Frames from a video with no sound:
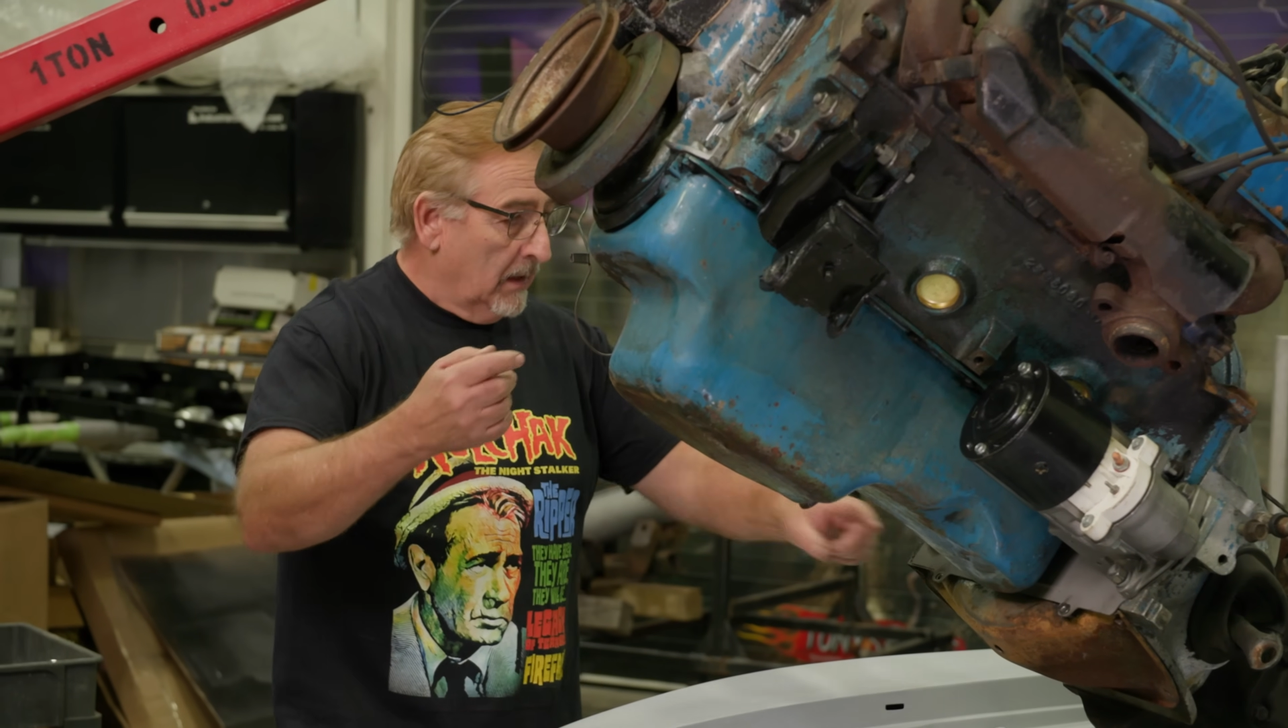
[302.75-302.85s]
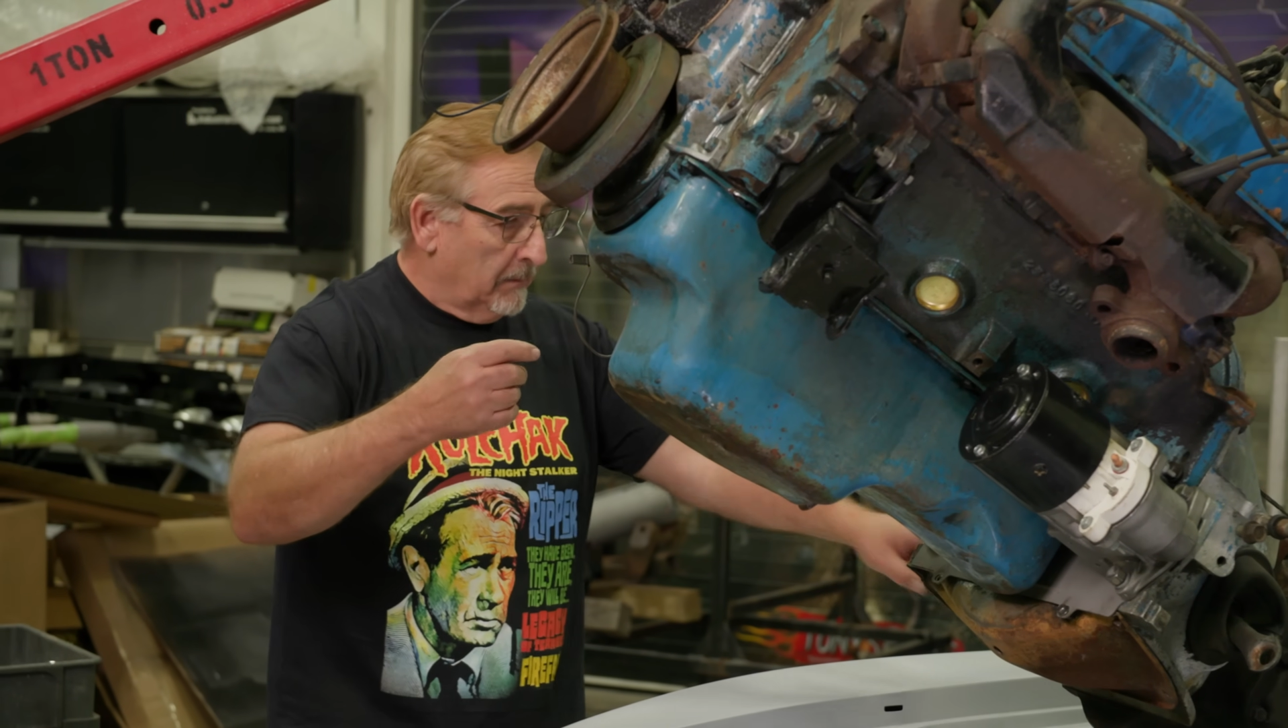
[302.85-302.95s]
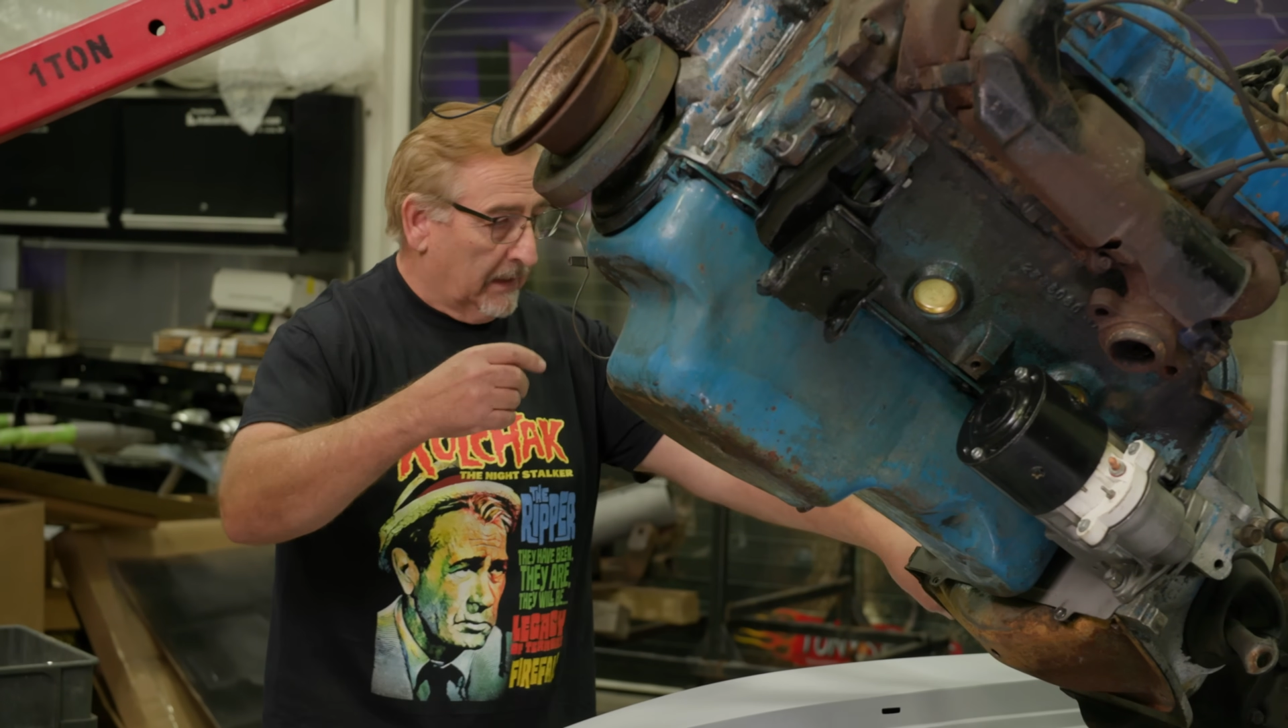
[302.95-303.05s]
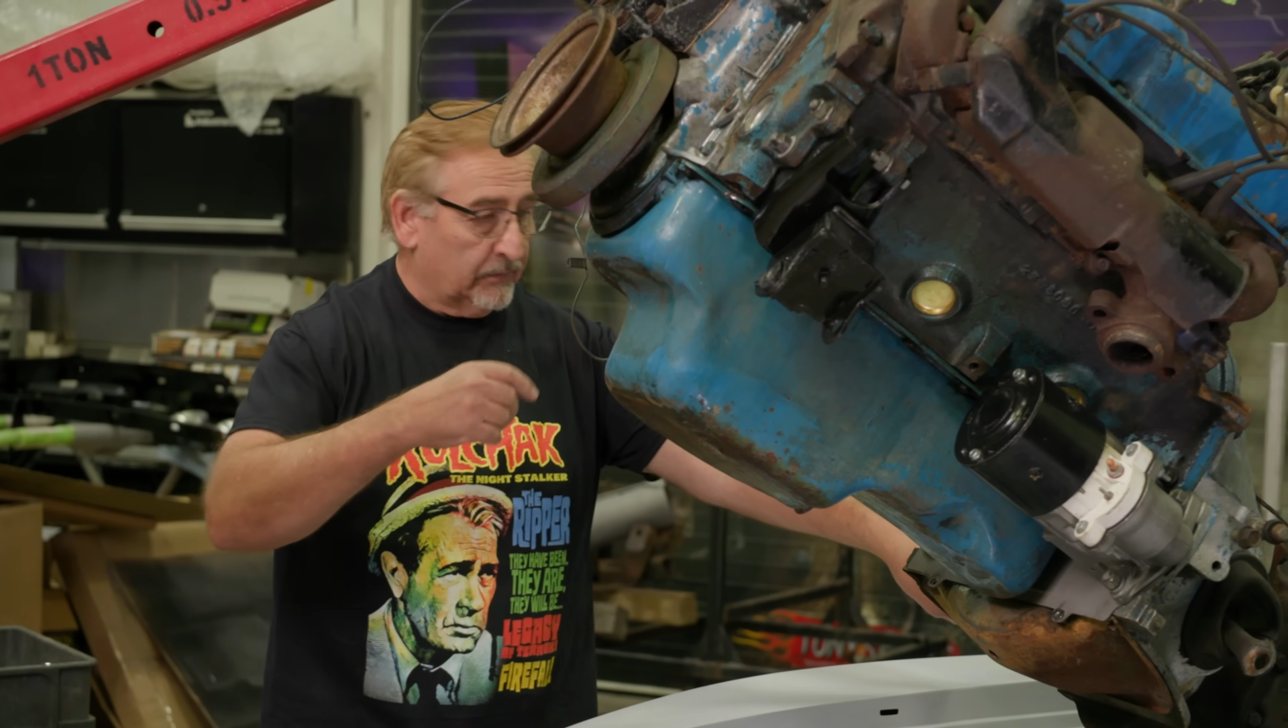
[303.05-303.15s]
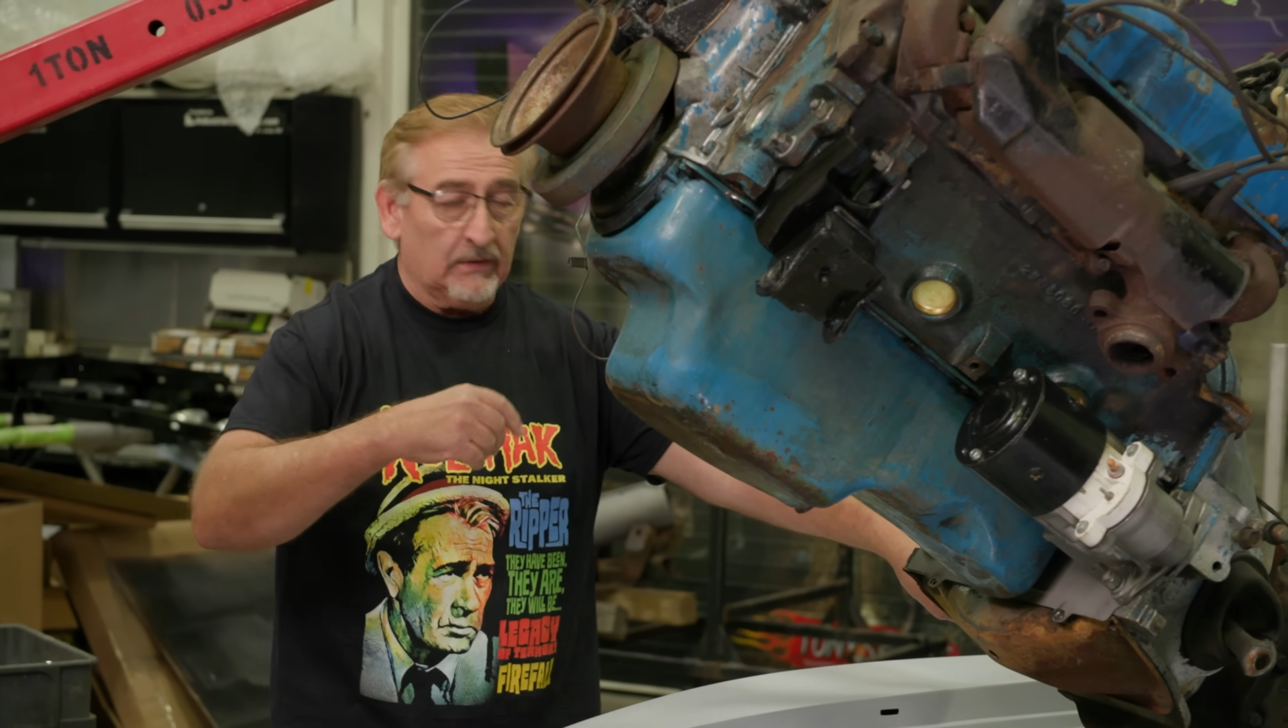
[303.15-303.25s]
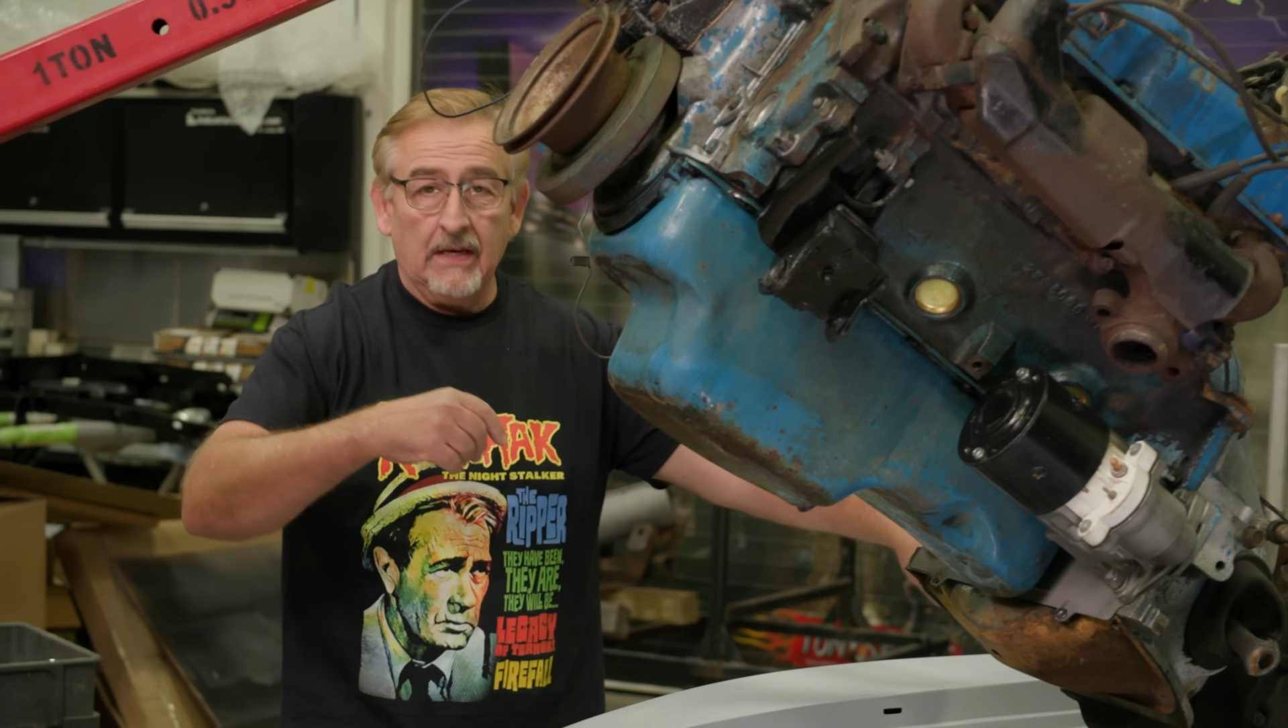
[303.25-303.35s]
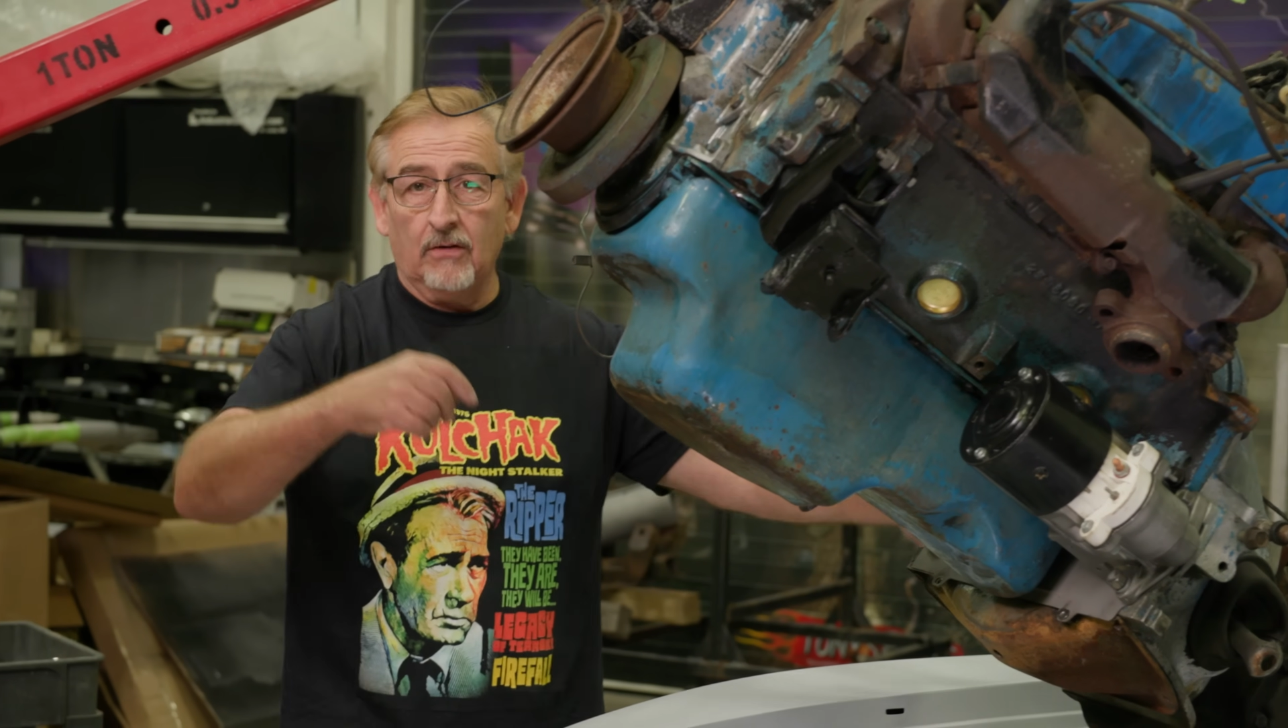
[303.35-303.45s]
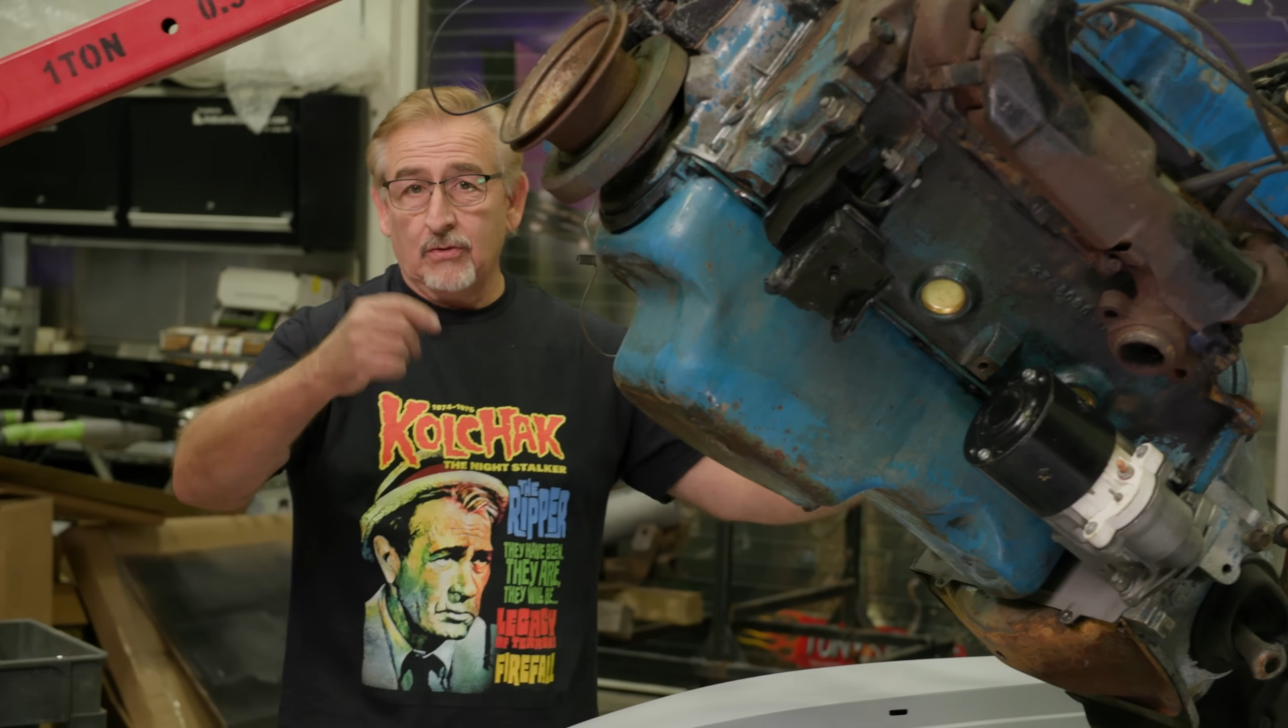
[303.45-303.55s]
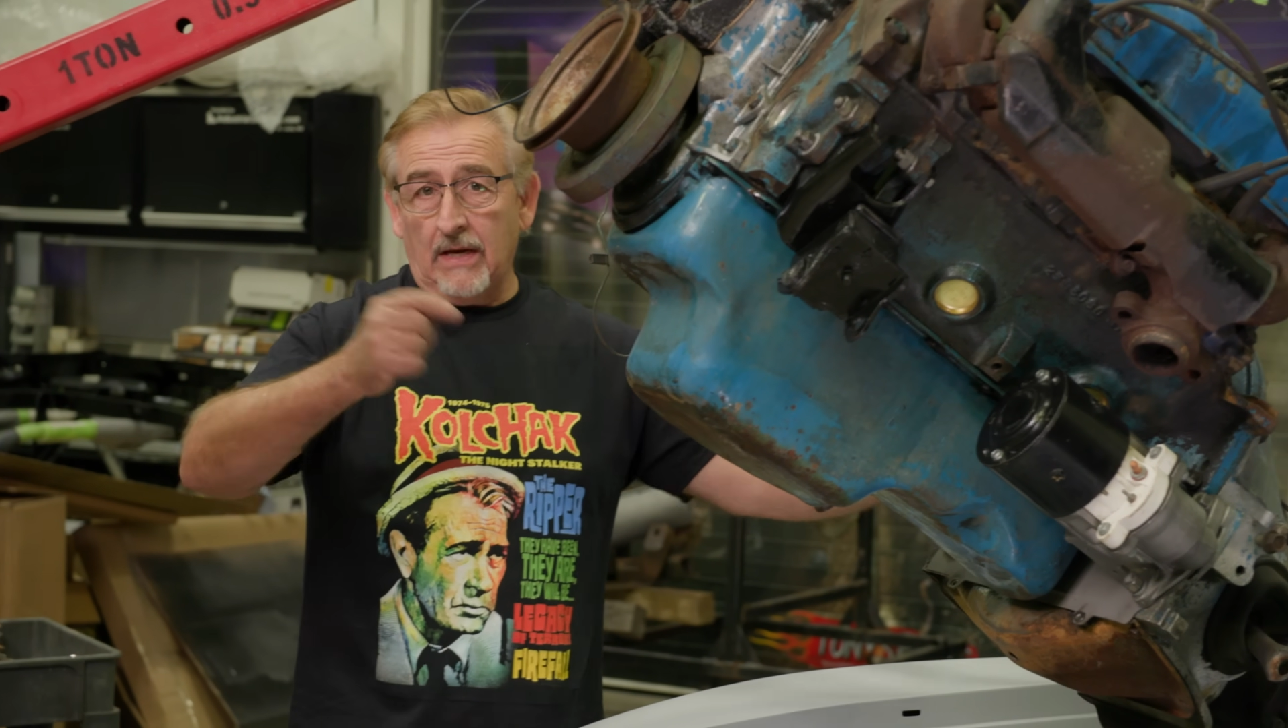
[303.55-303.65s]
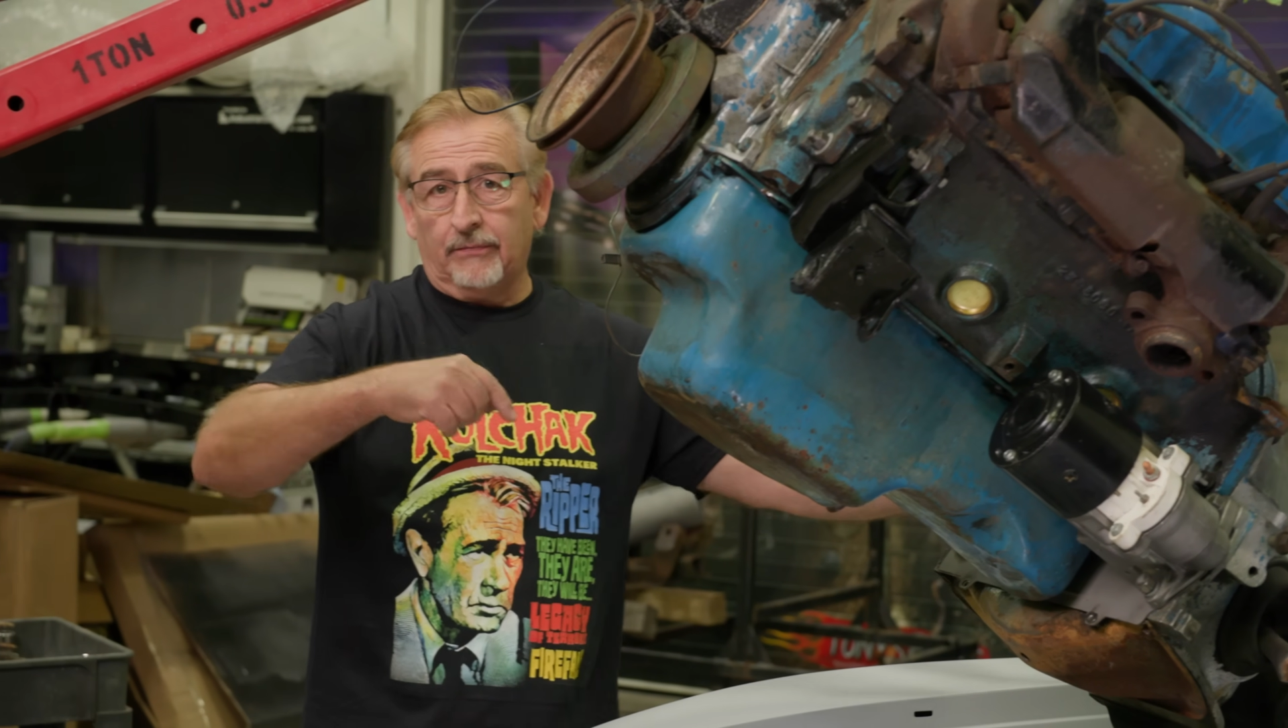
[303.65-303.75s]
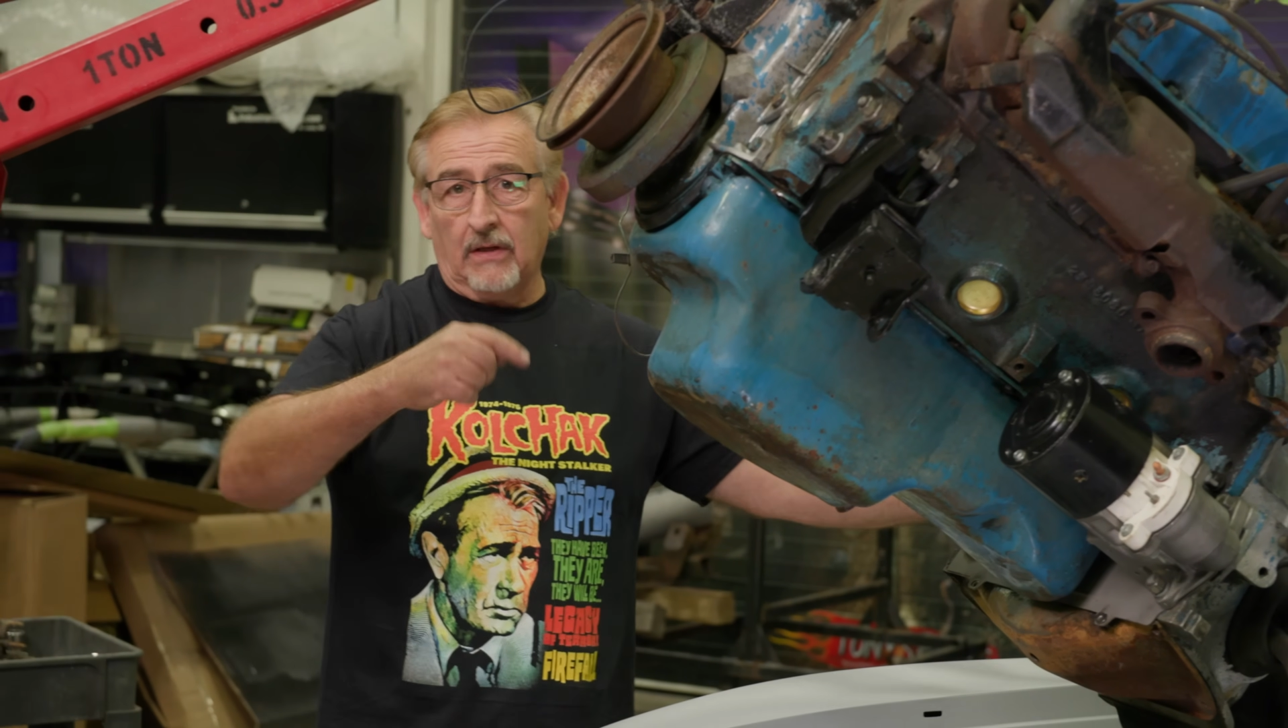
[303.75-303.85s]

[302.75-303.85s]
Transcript: because the tail shaft's